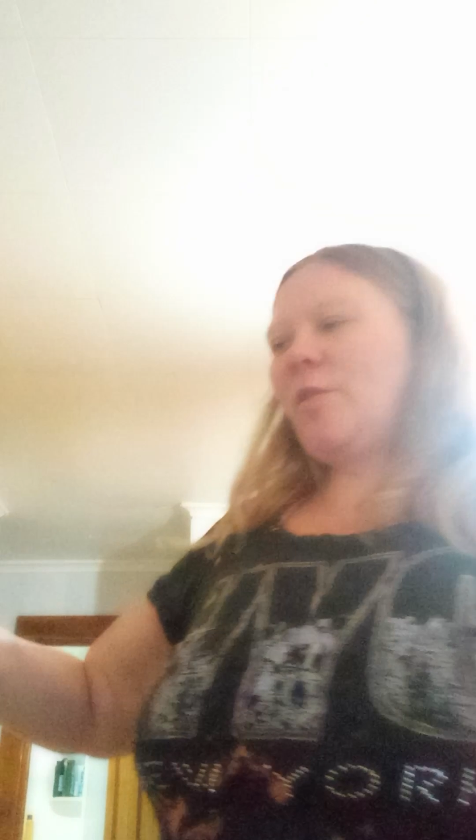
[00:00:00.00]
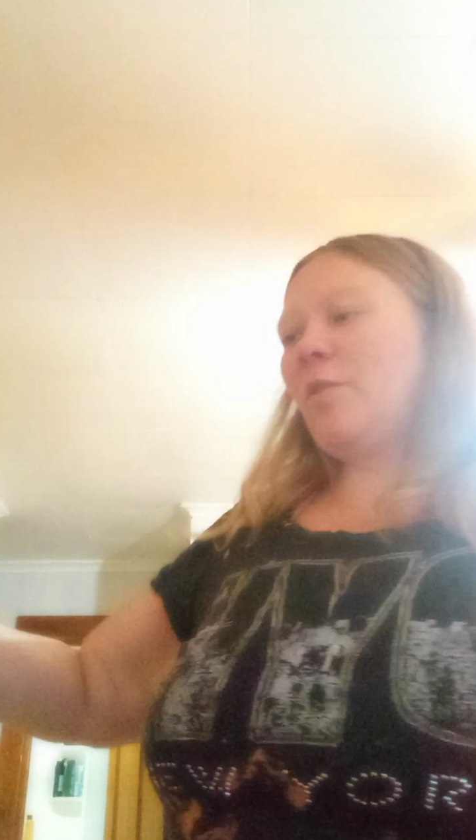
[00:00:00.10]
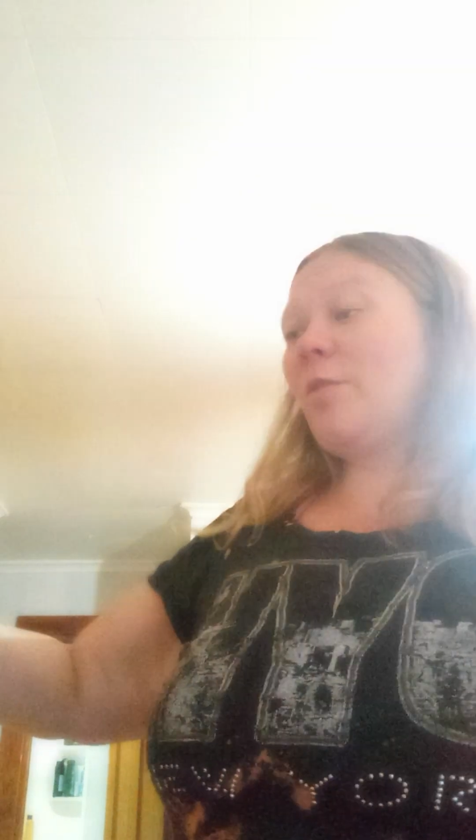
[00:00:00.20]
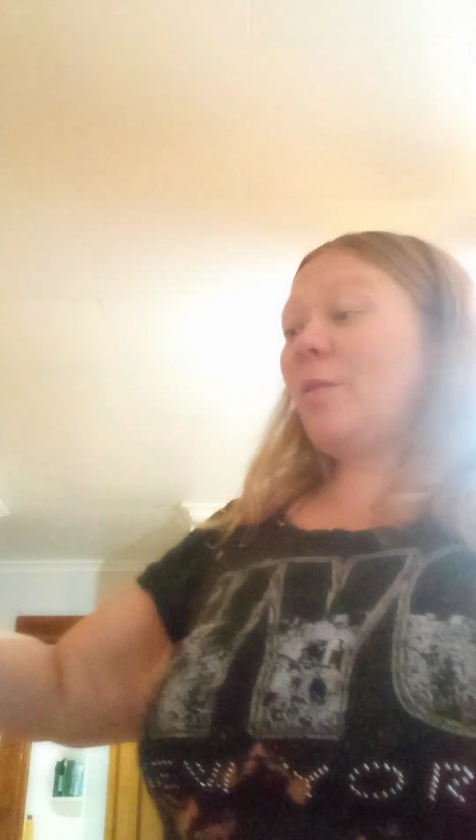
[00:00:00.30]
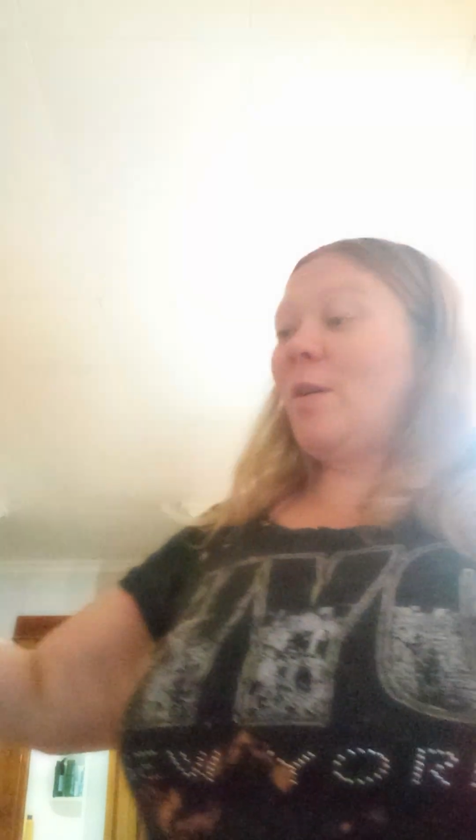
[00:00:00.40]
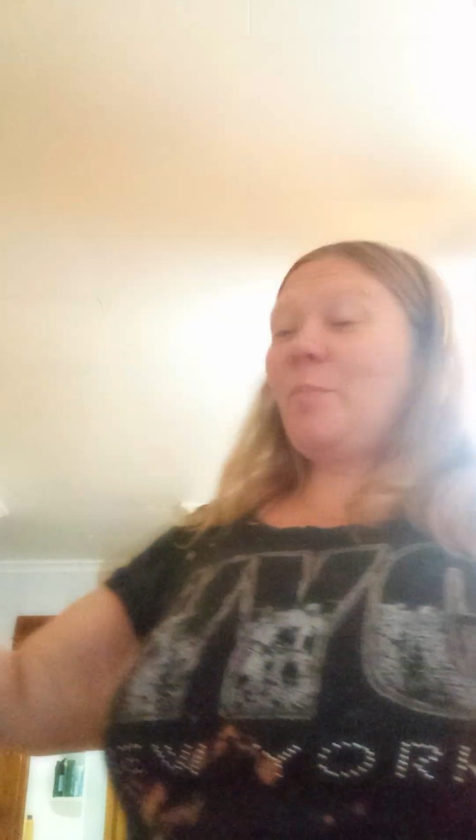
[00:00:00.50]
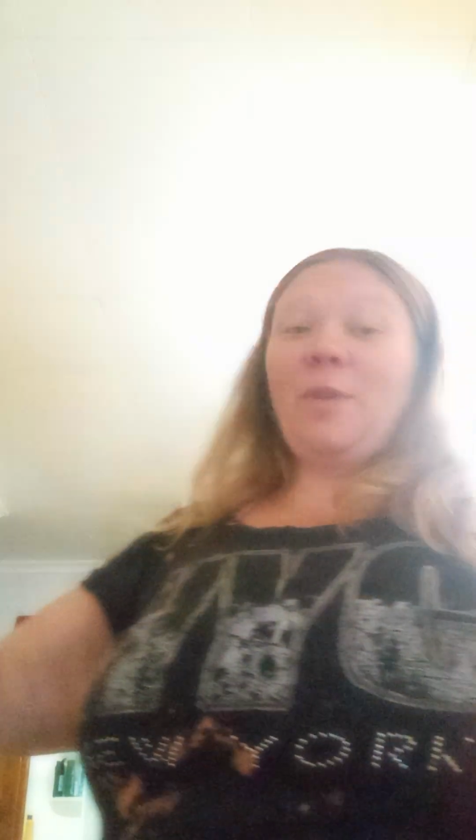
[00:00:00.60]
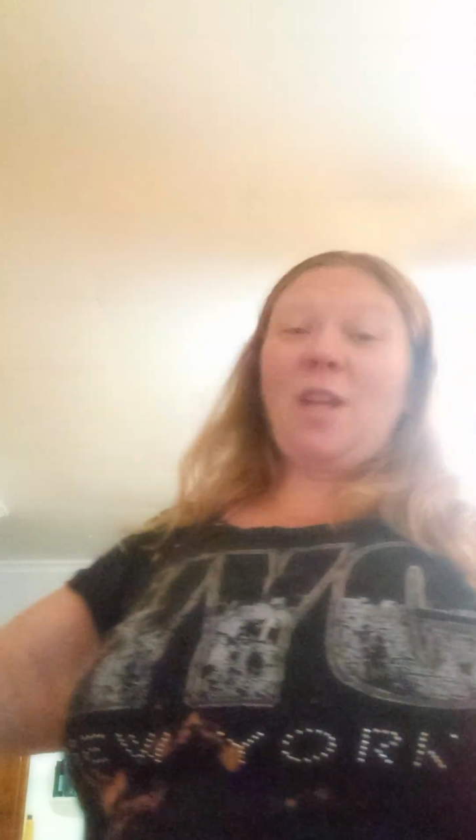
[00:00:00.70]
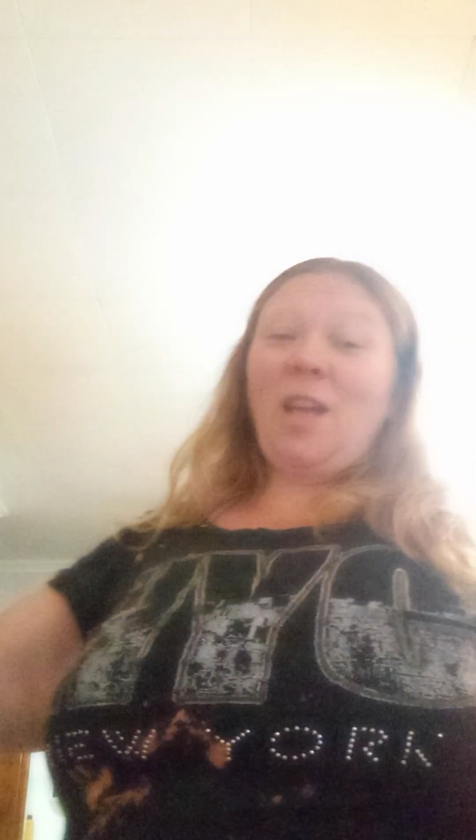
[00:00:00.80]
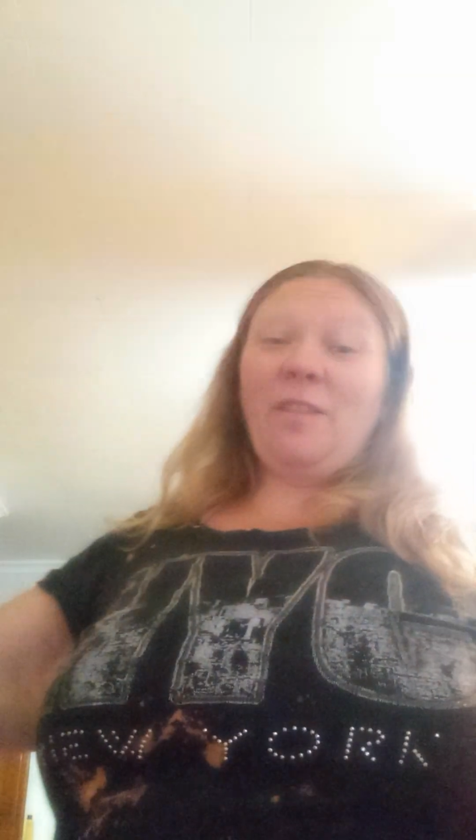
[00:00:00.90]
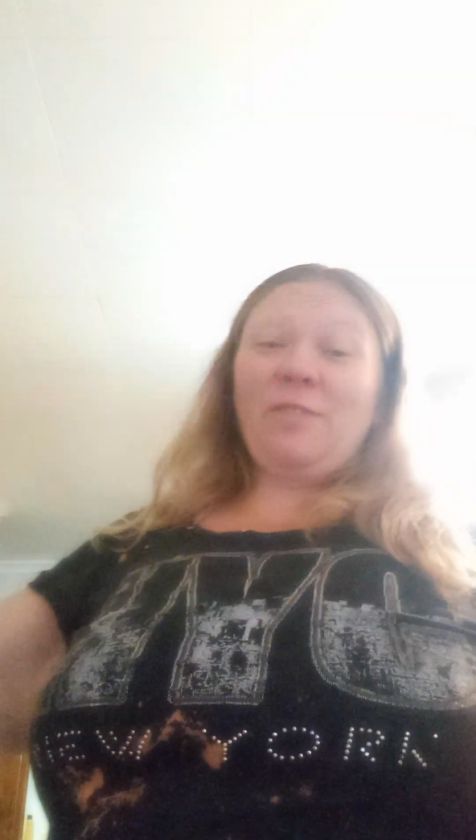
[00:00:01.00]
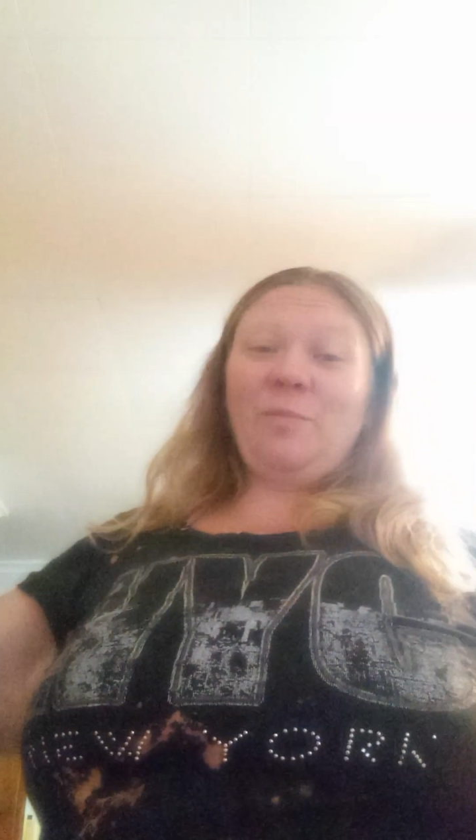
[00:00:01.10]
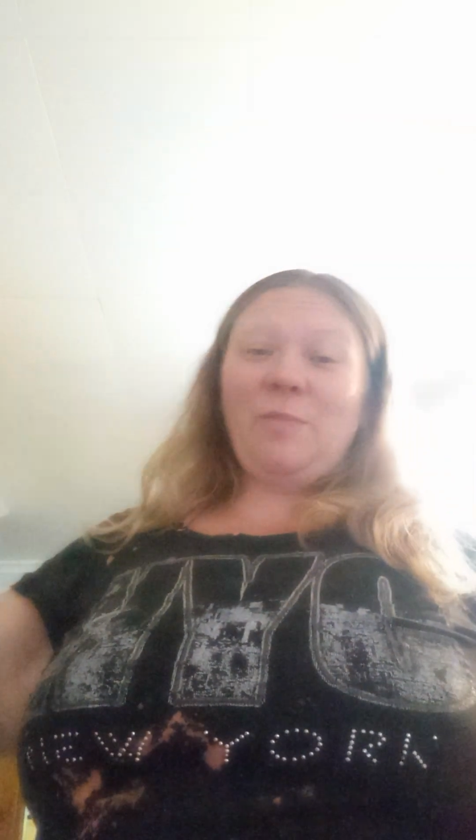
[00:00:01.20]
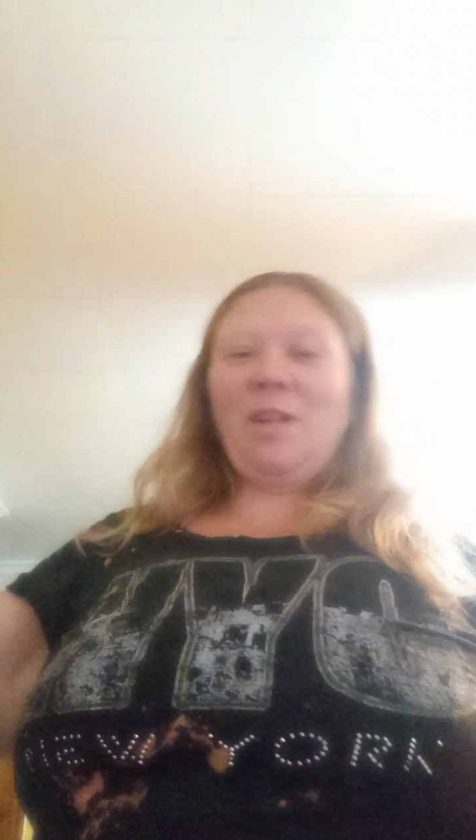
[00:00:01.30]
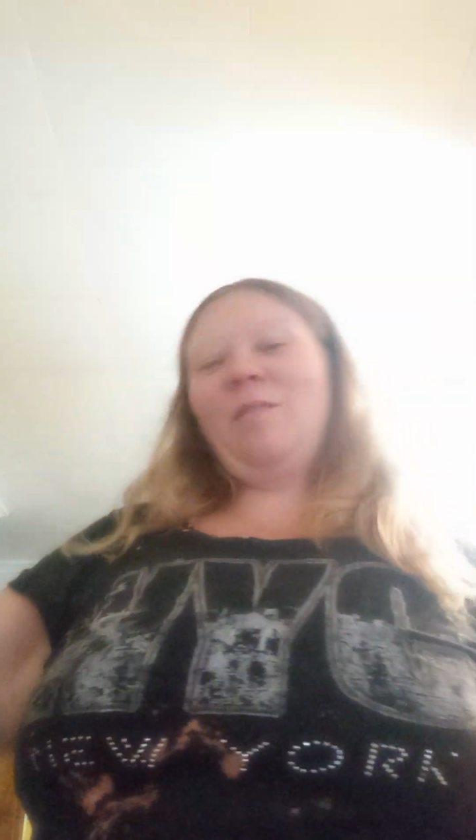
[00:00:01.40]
or a cup and a half, something.